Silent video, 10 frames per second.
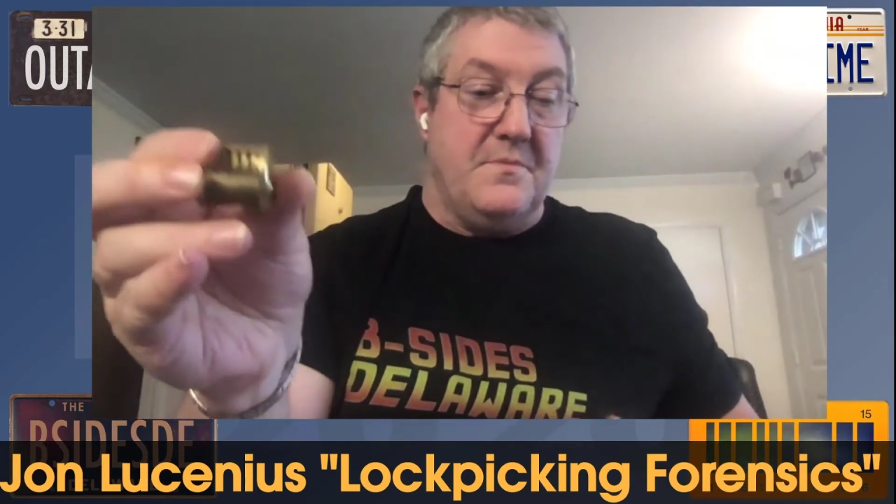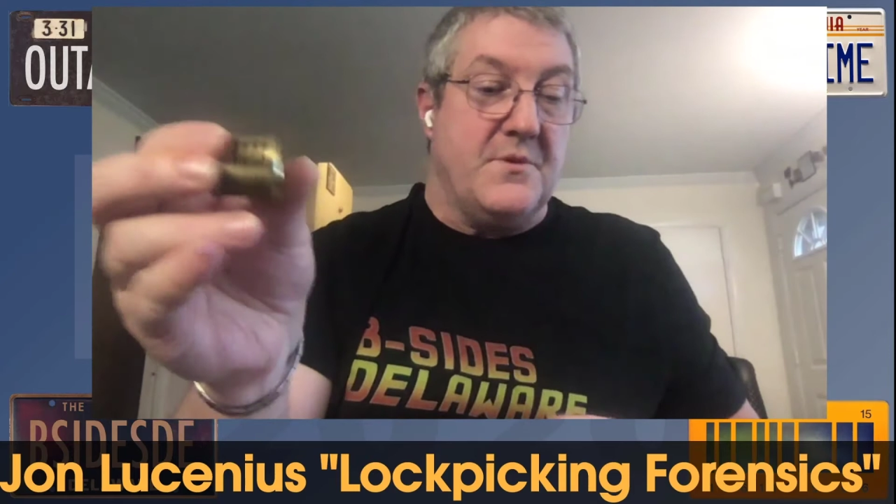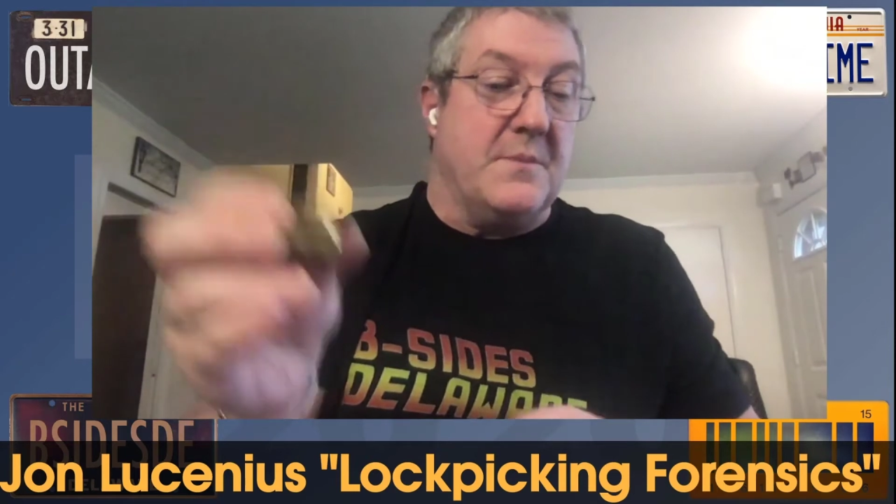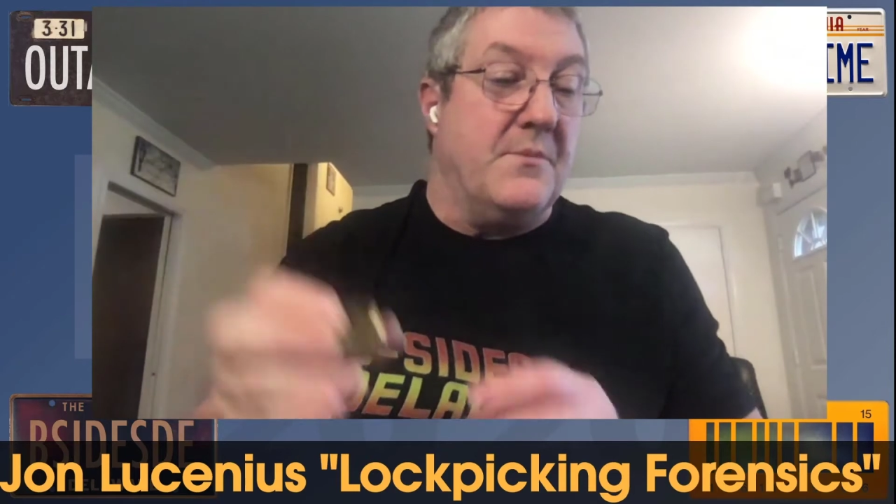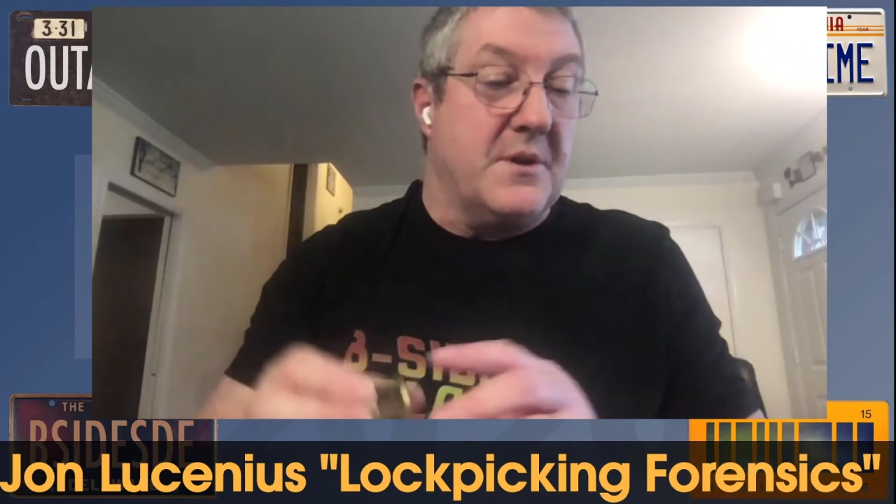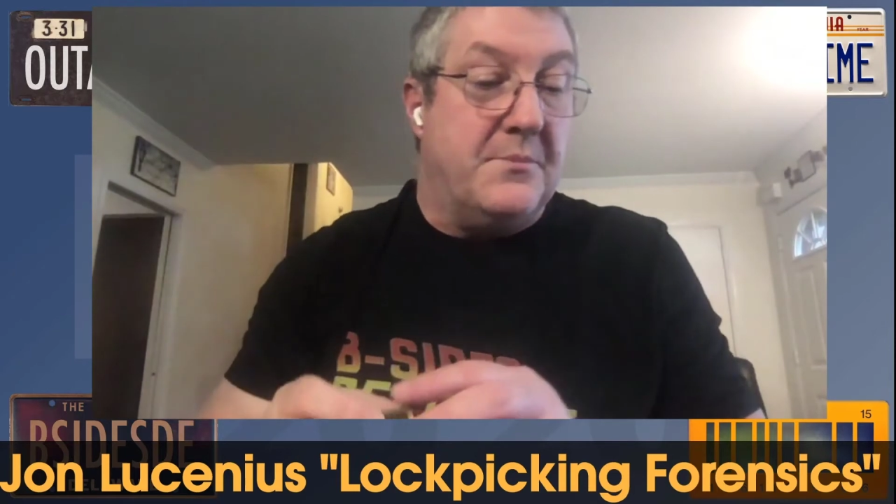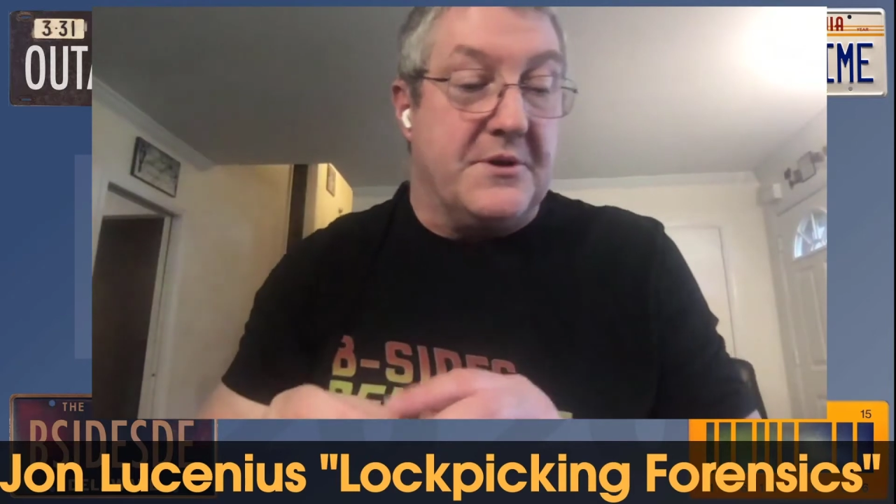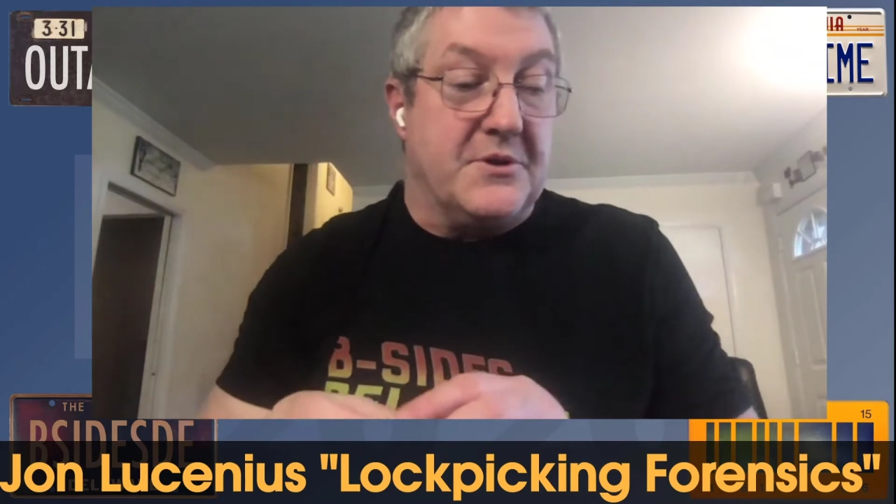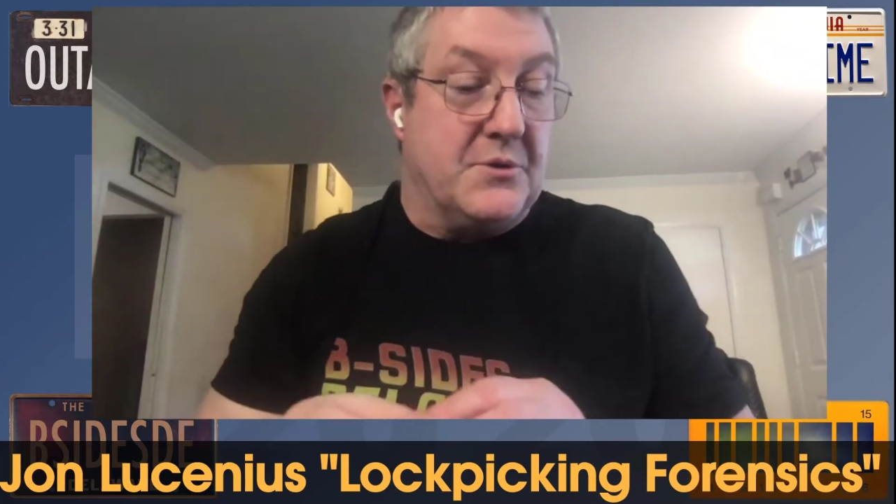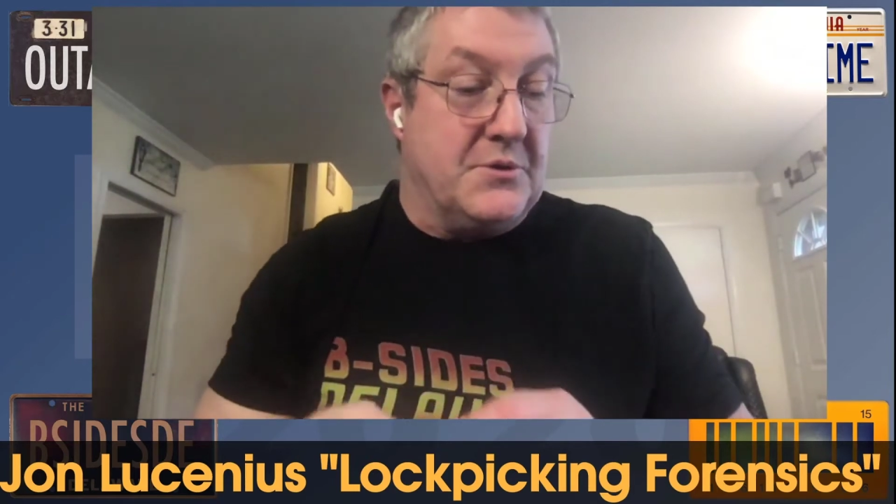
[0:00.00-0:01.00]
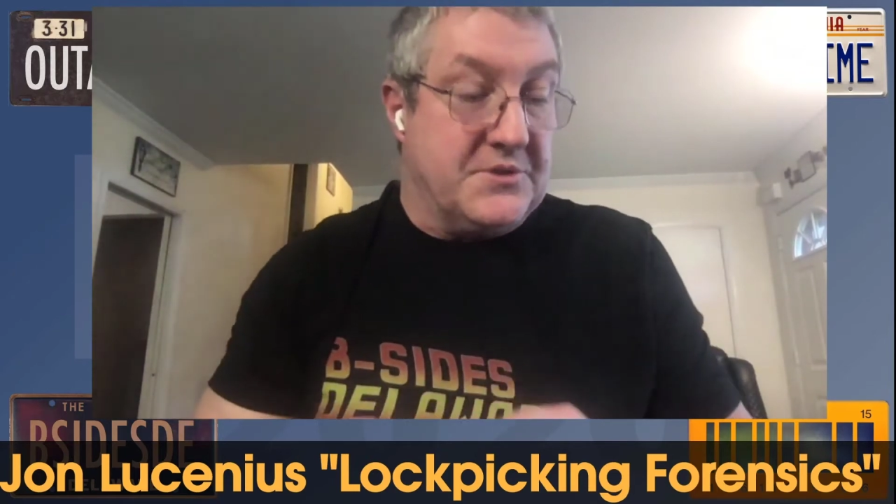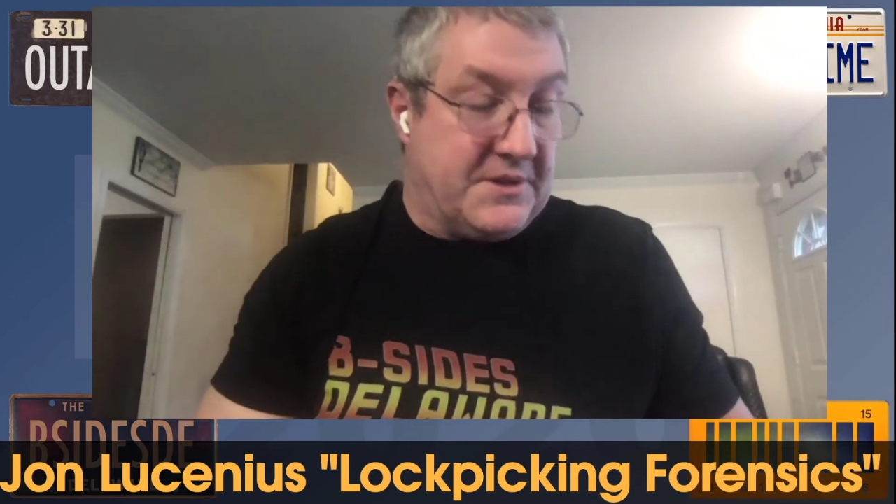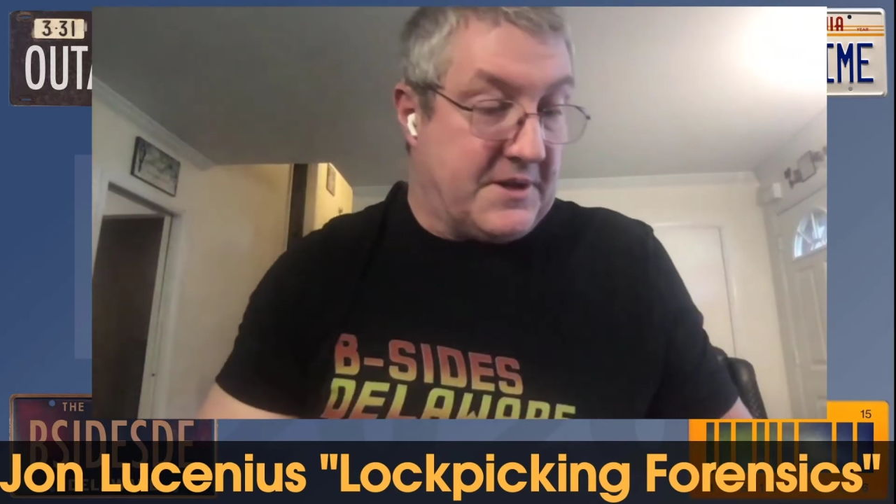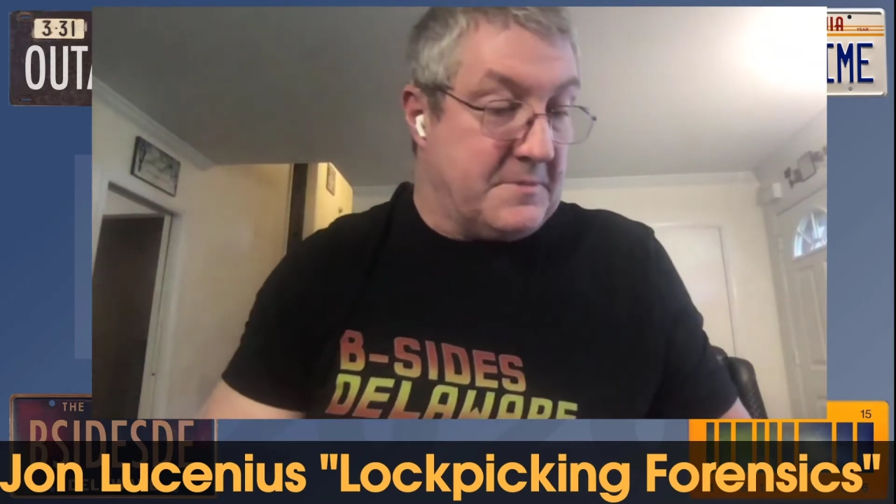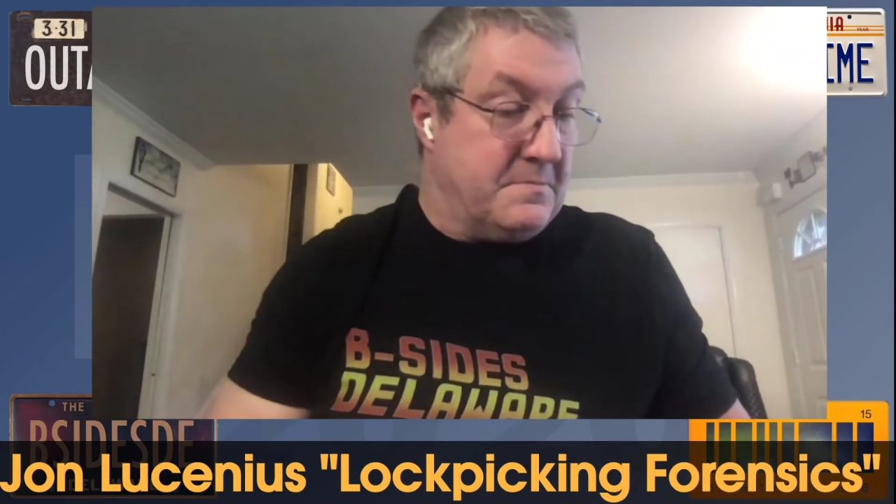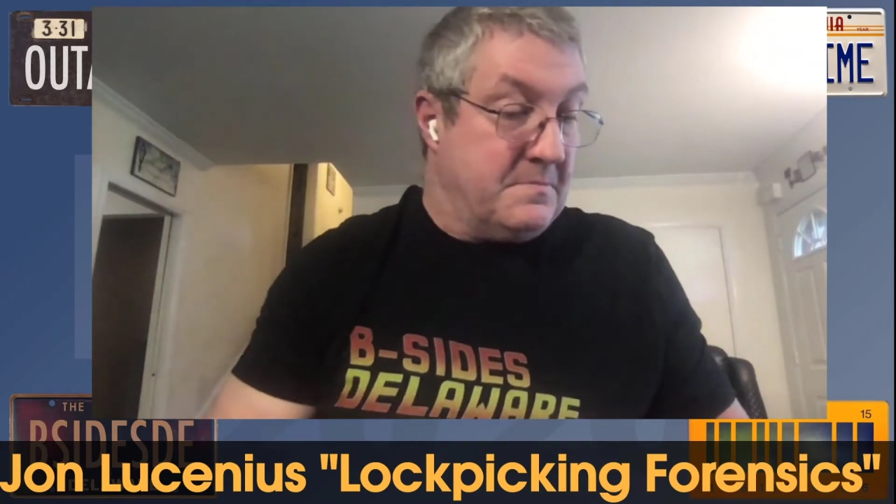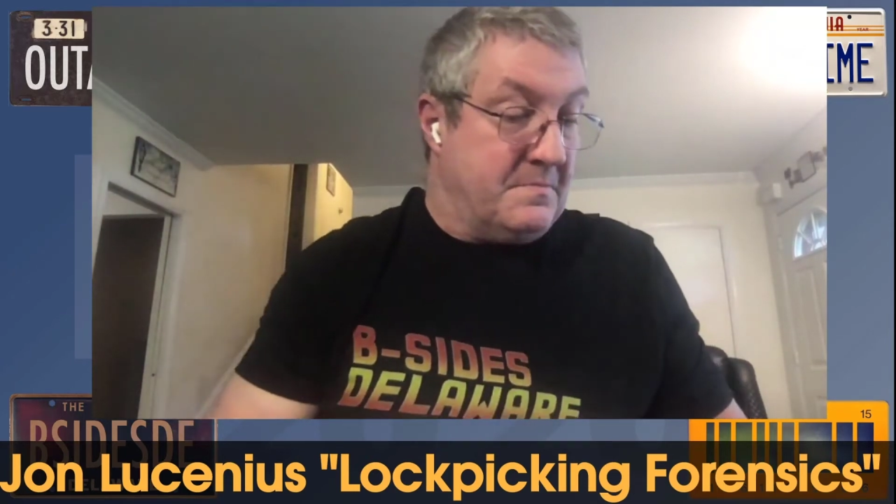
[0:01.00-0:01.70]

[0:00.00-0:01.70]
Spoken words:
when you put your tools in there.